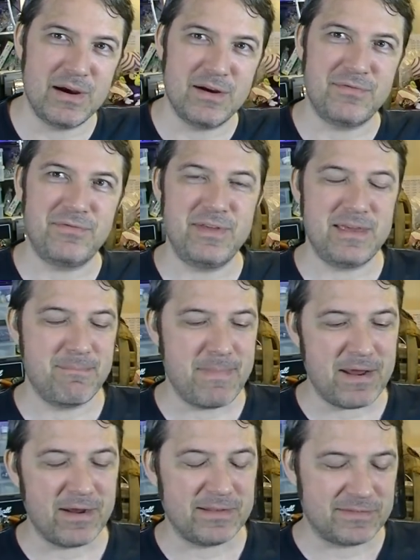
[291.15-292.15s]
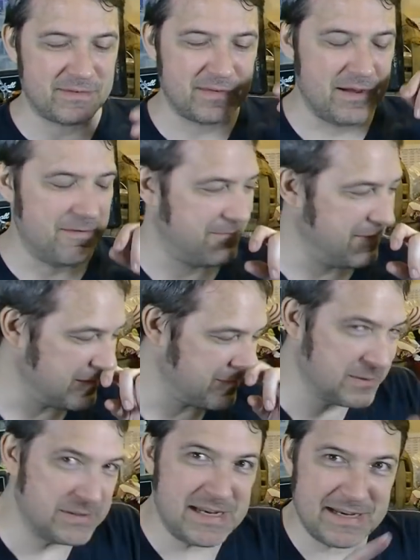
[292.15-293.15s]
of the merits of
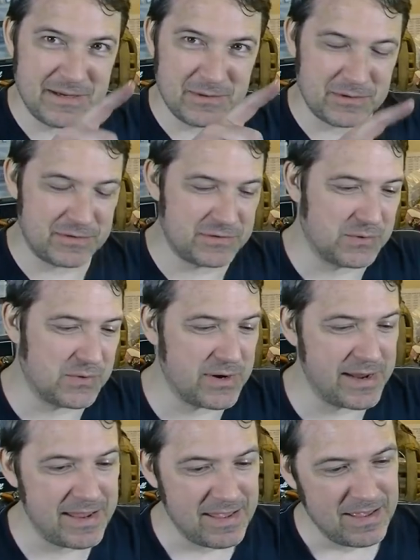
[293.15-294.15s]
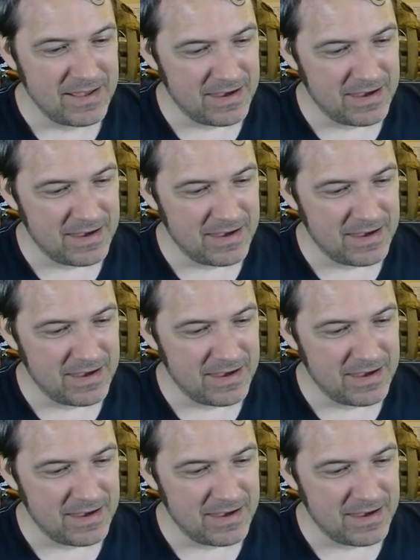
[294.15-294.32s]
this particular story.